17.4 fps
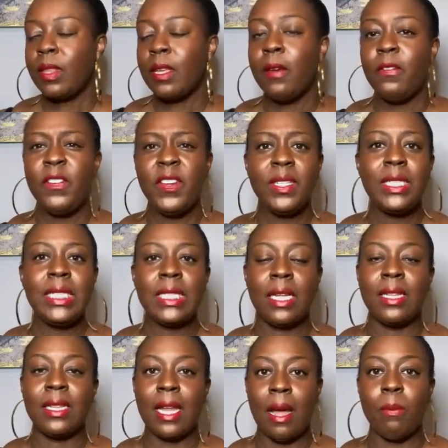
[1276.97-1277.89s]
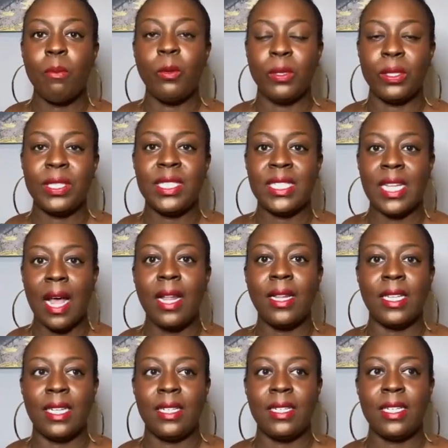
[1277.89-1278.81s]
feels a lot more
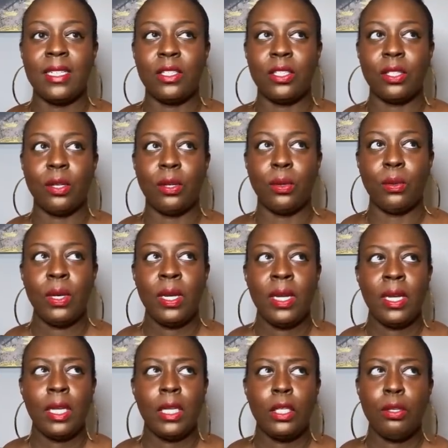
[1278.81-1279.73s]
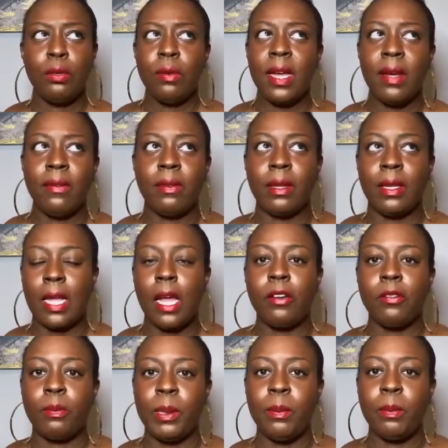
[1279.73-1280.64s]
solid. And so you have a lot
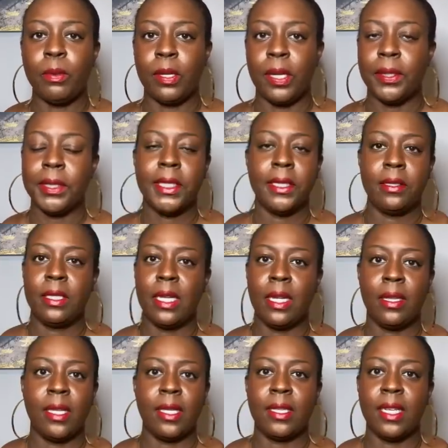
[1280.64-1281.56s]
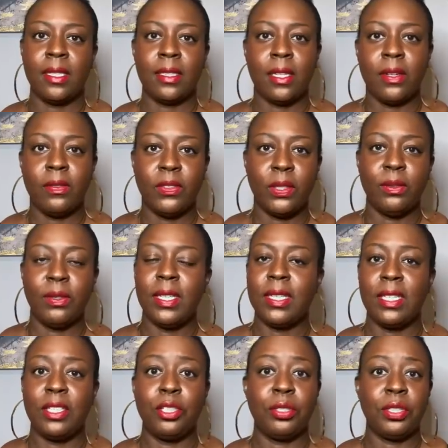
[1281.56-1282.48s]
of people out here saying that they love you and
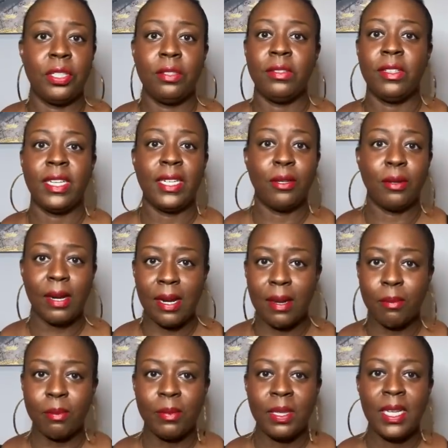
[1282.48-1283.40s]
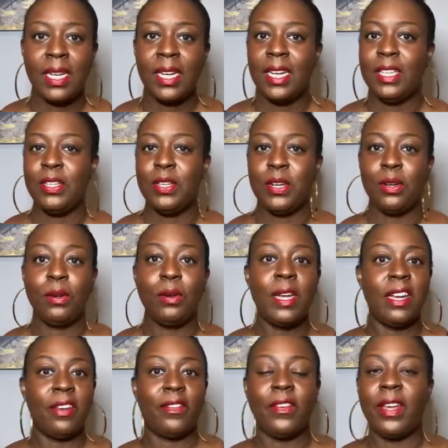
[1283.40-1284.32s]
they treat you like crap. You know,
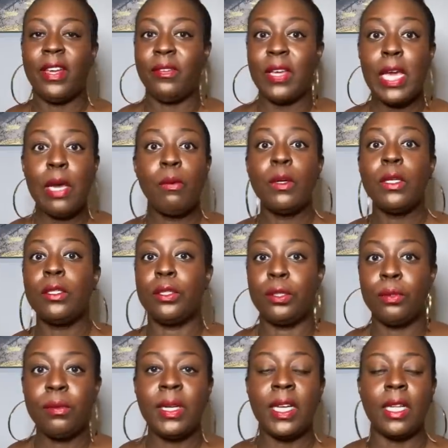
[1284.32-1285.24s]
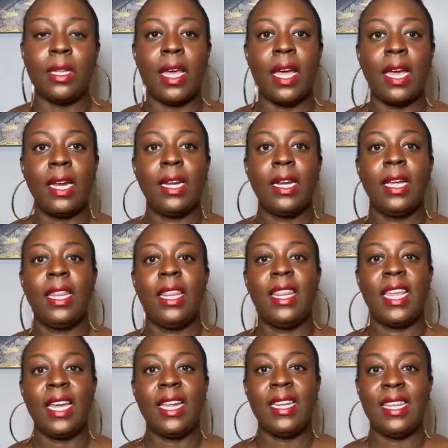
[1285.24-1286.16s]
if he were doing that,
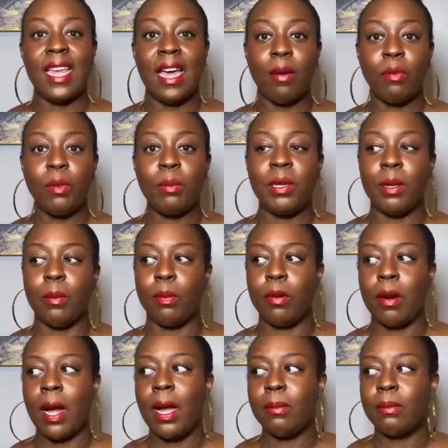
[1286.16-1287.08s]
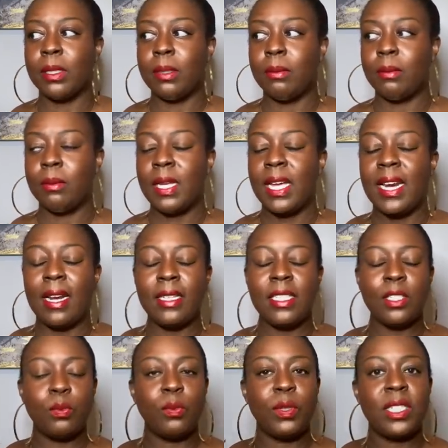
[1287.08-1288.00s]
then that would be a problem. And I
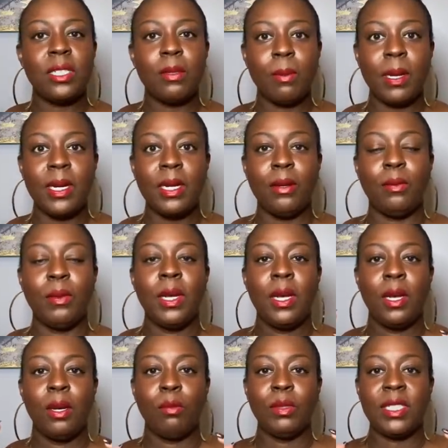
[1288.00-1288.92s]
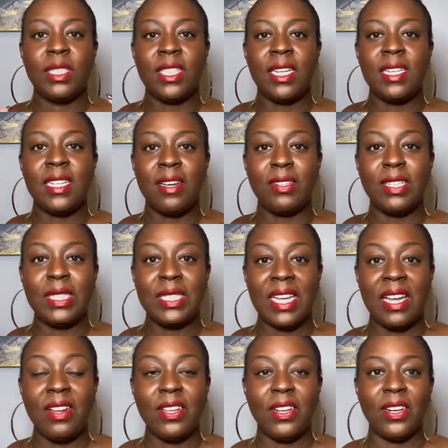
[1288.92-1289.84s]
just wish somebody would sit down and
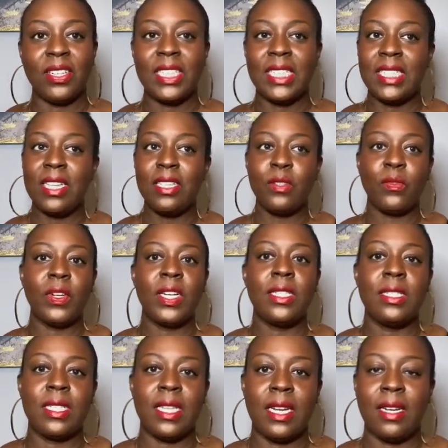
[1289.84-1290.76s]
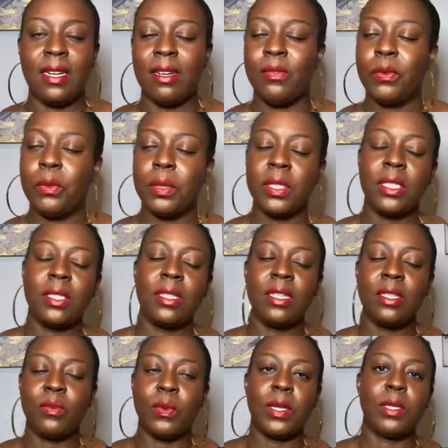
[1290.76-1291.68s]
tell her, because his friends did it. And of course,
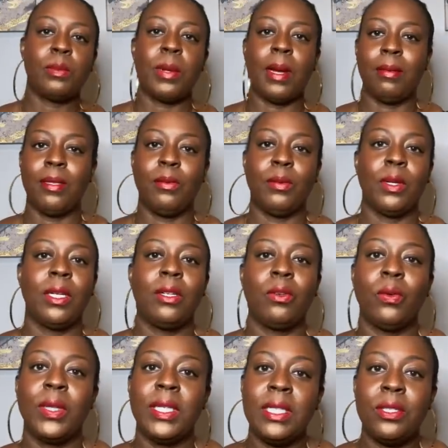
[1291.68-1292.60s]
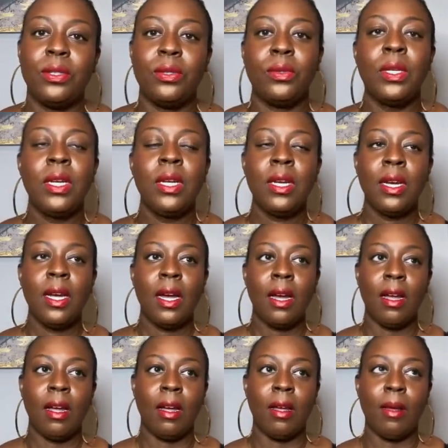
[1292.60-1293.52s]
his friends probably weren't going to,
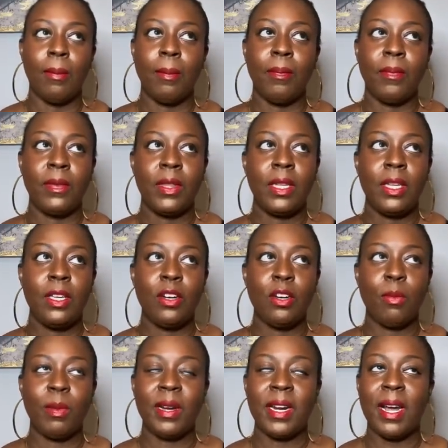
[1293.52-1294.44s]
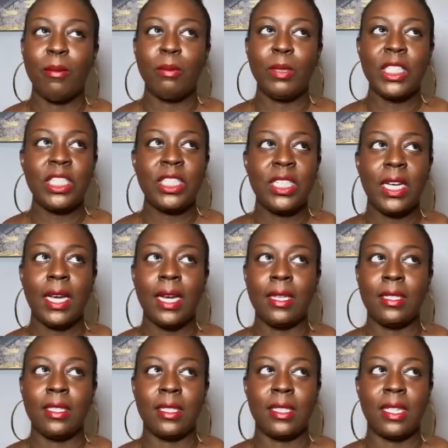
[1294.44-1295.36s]
you know, but I wish she
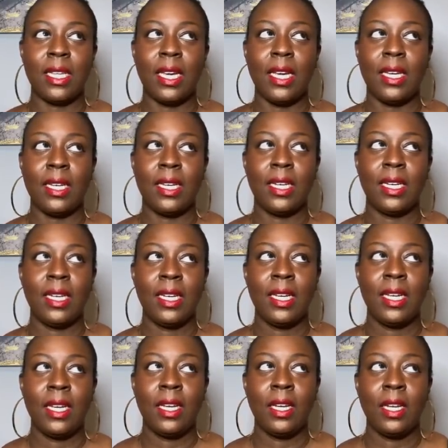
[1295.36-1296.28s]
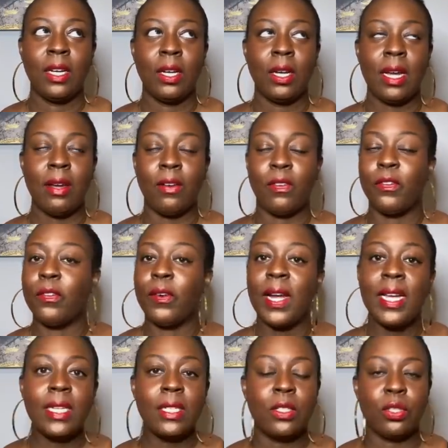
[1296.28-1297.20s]
had just like a
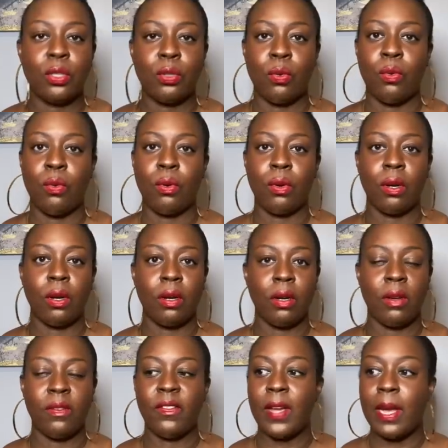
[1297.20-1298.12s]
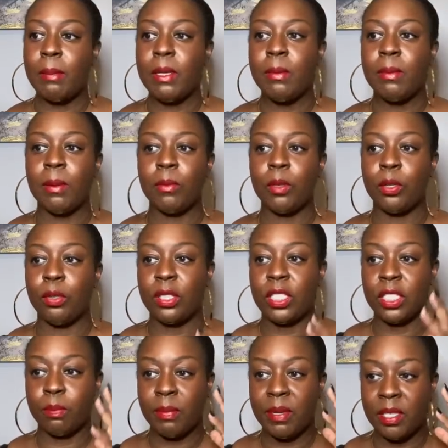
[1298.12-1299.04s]
friend or a family member who would
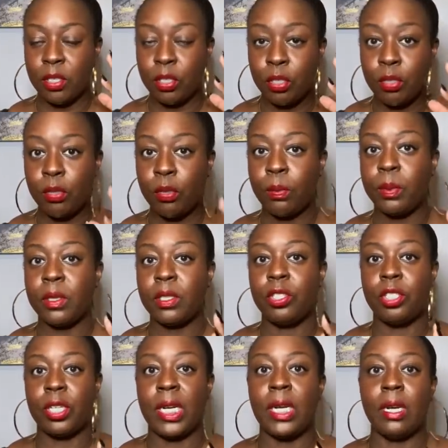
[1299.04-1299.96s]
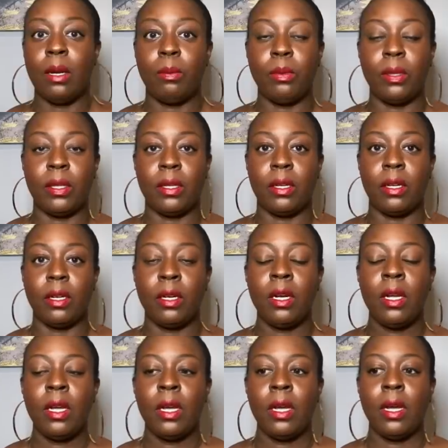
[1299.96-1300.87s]
just be super straight up with her.
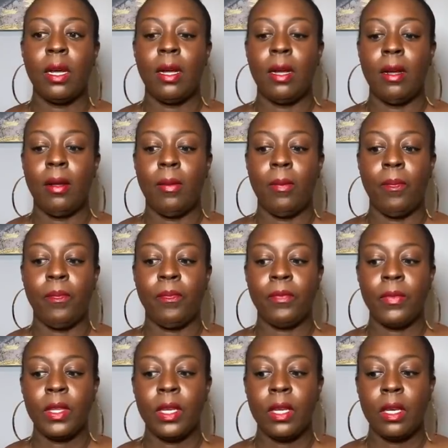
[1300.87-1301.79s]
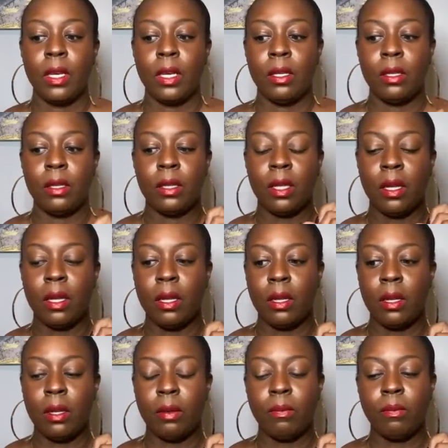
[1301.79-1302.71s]

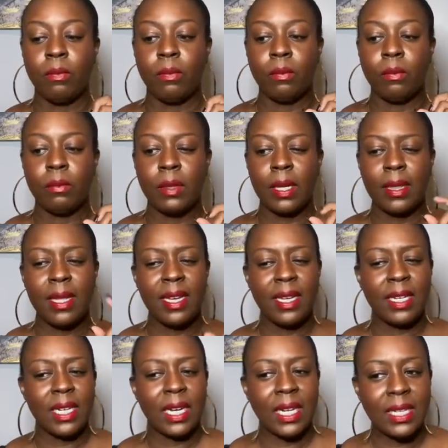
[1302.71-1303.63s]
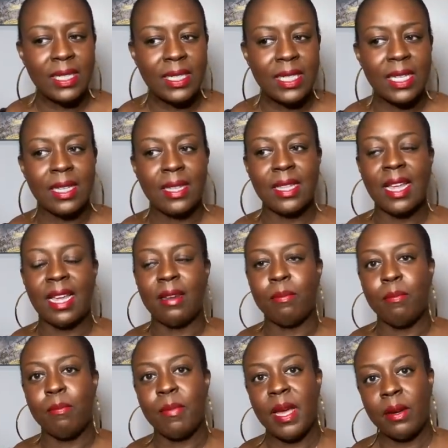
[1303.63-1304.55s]
I think cousin
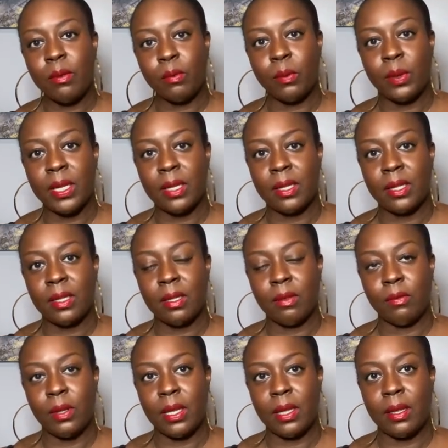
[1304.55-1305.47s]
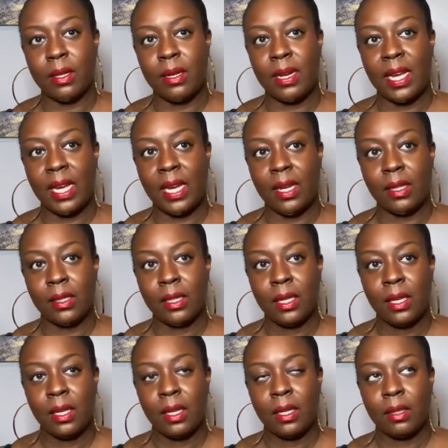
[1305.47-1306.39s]
that met with Nate
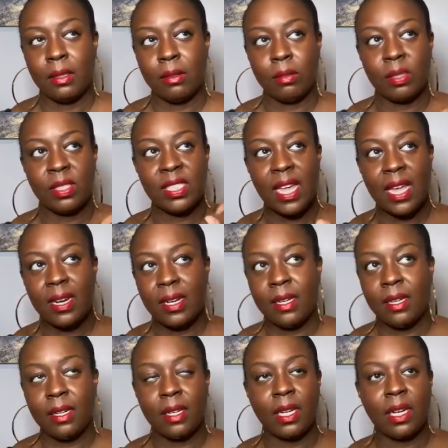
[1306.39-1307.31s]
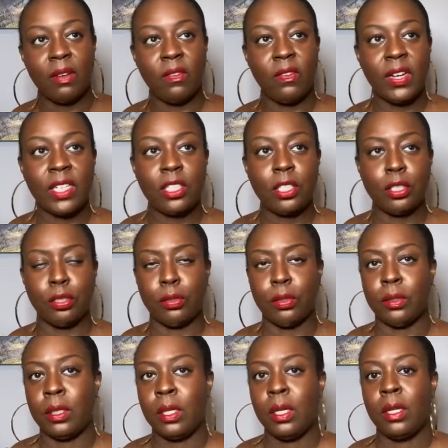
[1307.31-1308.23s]
said in the
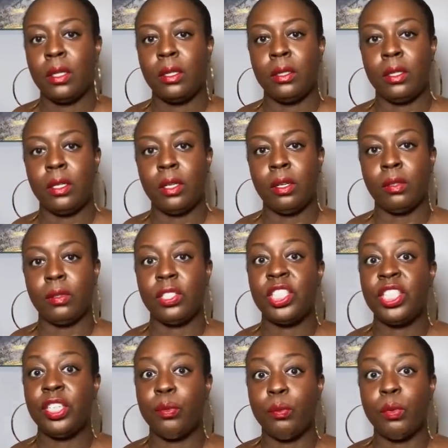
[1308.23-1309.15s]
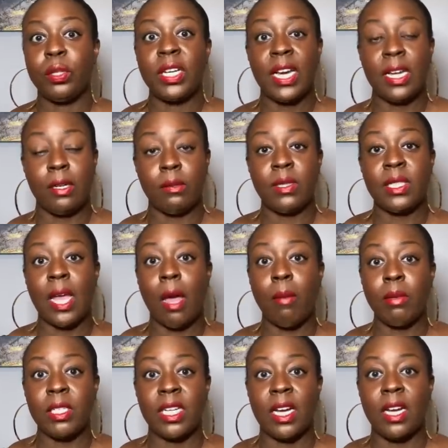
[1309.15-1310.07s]
confessional, you know, she will kind of
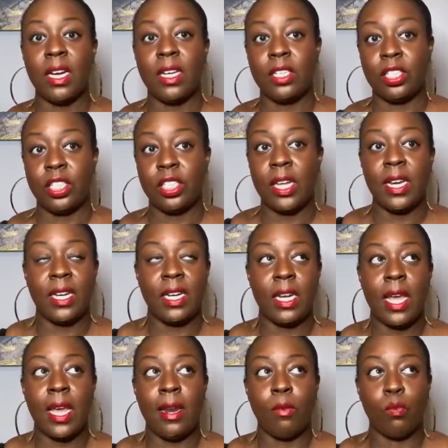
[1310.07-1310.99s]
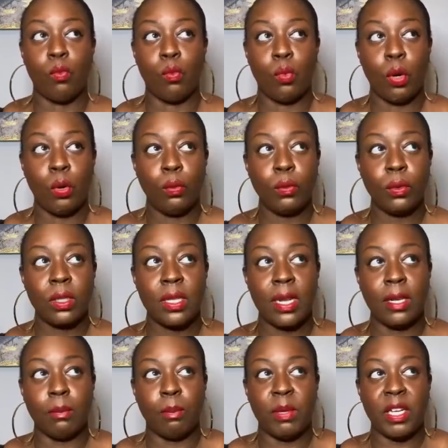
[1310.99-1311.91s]
sabotage and won't,
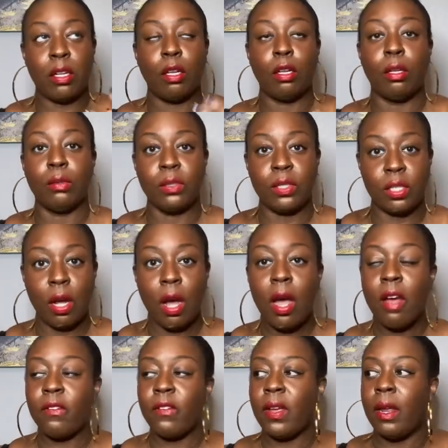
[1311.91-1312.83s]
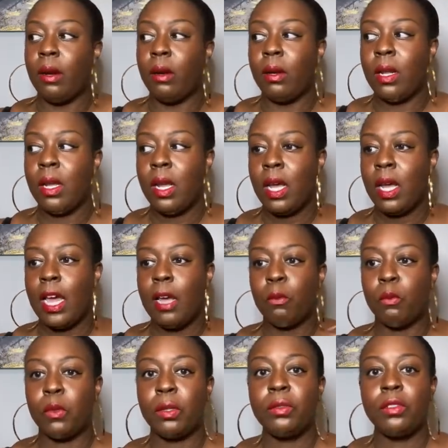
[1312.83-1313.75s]
and be closed off and
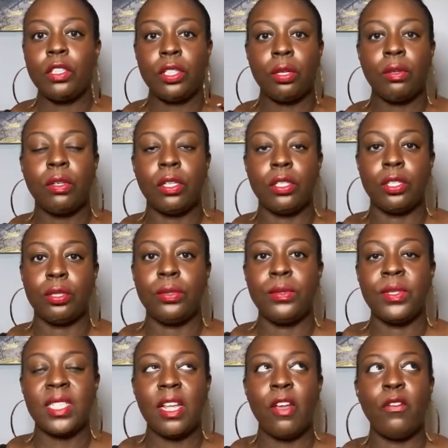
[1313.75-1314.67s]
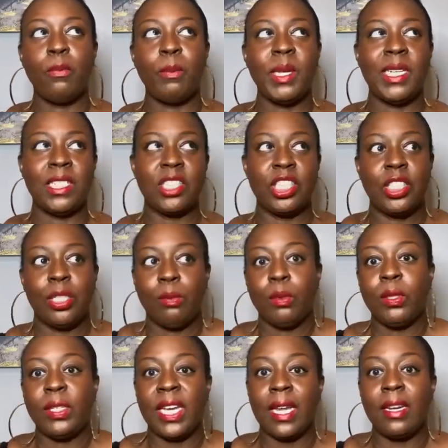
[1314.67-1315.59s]
won't show her true self because she
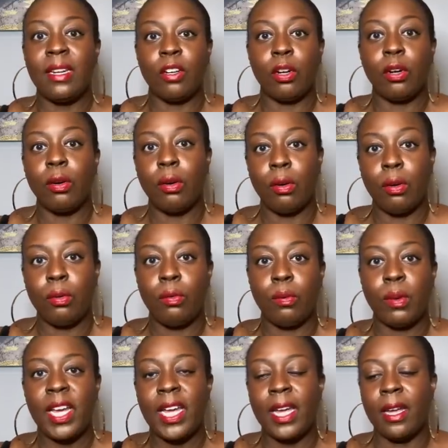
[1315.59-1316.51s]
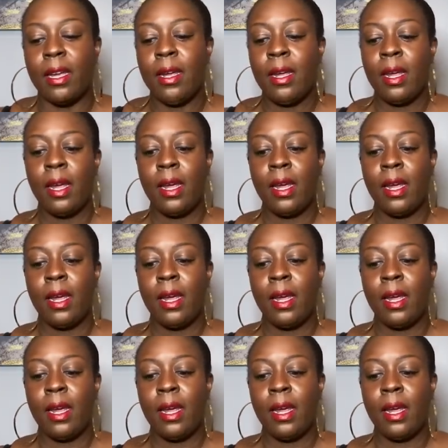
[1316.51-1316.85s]
will get in her own way.